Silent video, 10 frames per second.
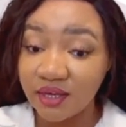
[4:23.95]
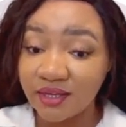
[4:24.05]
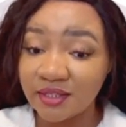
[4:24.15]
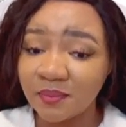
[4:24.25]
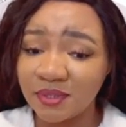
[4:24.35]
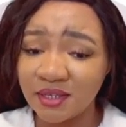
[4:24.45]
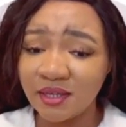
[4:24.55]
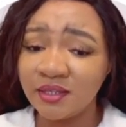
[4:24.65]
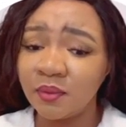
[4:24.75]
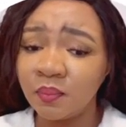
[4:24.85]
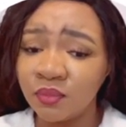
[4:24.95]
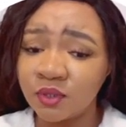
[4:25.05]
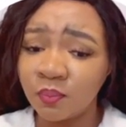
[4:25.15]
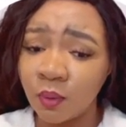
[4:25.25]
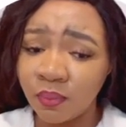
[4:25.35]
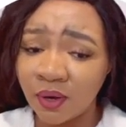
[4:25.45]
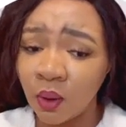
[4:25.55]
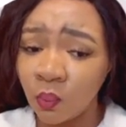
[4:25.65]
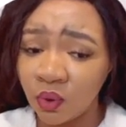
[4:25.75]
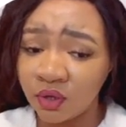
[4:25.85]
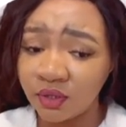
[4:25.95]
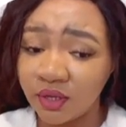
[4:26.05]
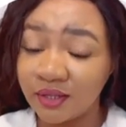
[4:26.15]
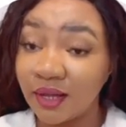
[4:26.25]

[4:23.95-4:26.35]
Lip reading: is basically the most popular one